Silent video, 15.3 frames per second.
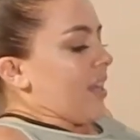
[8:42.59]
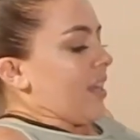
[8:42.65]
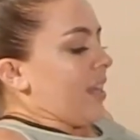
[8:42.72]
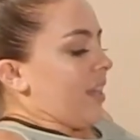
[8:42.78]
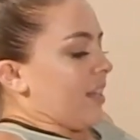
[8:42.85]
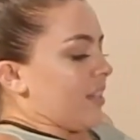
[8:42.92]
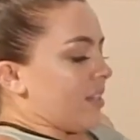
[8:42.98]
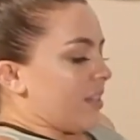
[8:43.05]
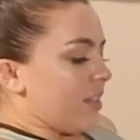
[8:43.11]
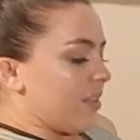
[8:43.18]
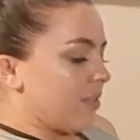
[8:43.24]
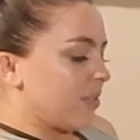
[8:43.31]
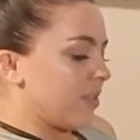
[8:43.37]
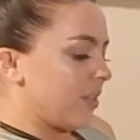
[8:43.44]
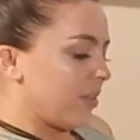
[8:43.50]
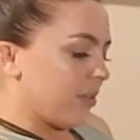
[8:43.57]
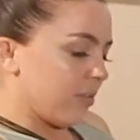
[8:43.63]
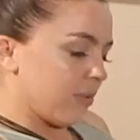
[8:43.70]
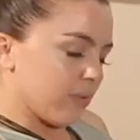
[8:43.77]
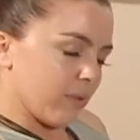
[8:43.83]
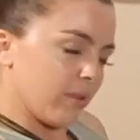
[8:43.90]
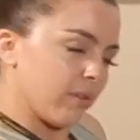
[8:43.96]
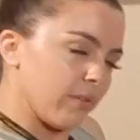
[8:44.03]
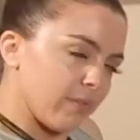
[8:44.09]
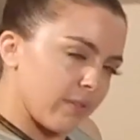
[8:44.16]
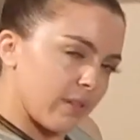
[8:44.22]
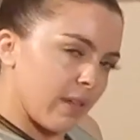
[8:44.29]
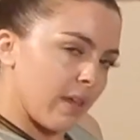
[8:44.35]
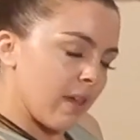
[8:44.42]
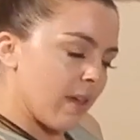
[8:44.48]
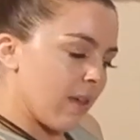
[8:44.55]
into those little grooves.
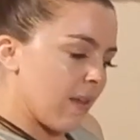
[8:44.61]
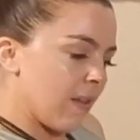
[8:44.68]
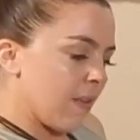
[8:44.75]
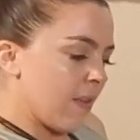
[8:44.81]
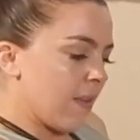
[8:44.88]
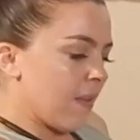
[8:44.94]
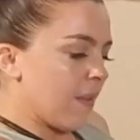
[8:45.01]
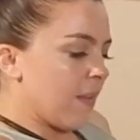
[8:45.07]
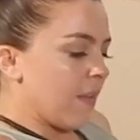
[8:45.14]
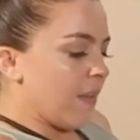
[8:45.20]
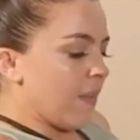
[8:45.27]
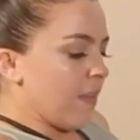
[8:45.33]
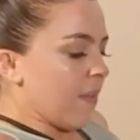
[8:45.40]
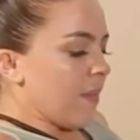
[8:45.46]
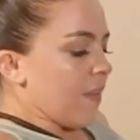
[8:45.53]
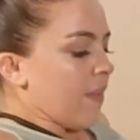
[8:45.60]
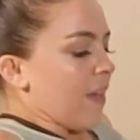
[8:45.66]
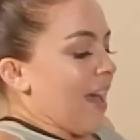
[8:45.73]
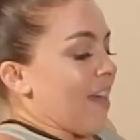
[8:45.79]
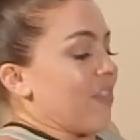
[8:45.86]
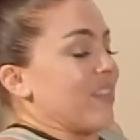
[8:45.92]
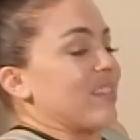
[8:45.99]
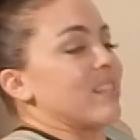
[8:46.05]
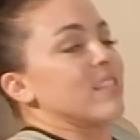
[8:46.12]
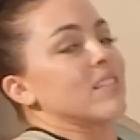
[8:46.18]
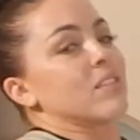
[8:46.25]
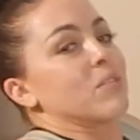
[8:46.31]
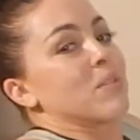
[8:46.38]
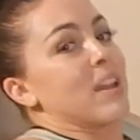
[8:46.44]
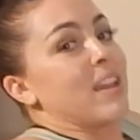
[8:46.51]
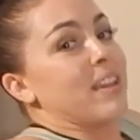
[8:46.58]
And this is
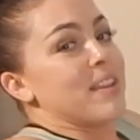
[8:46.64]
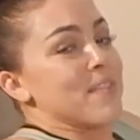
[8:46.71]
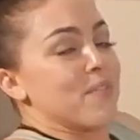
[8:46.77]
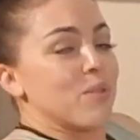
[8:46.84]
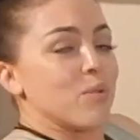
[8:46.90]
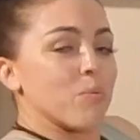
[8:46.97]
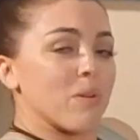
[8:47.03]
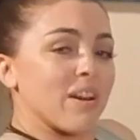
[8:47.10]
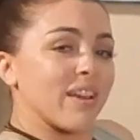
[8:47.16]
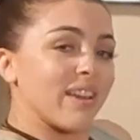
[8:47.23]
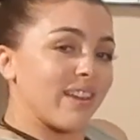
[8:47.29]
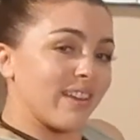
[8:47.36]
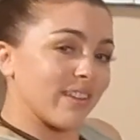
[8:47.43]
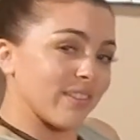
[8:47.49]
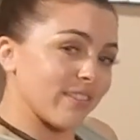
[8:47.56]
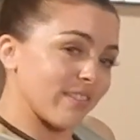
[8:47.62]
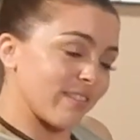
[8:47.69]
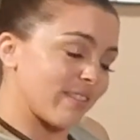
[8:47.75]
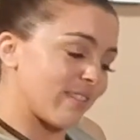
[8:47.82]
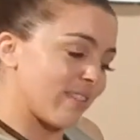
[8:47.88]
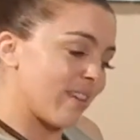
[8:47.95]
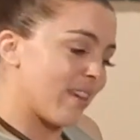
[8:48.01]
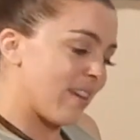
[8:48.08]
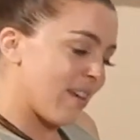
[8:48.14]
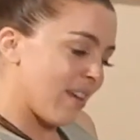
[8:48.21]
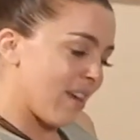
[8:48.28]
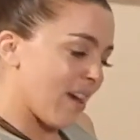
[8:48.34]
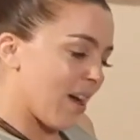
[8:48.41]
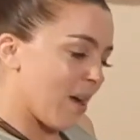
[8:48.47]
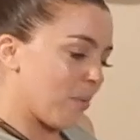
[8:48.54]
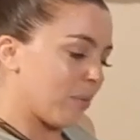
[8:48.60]
great if you wear heels.
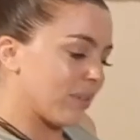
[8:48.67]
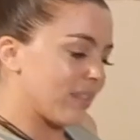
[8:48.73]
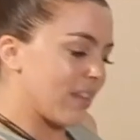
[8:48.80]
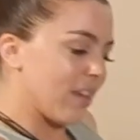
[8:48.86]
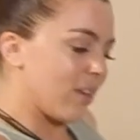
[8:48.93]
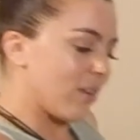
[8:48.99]
I will tell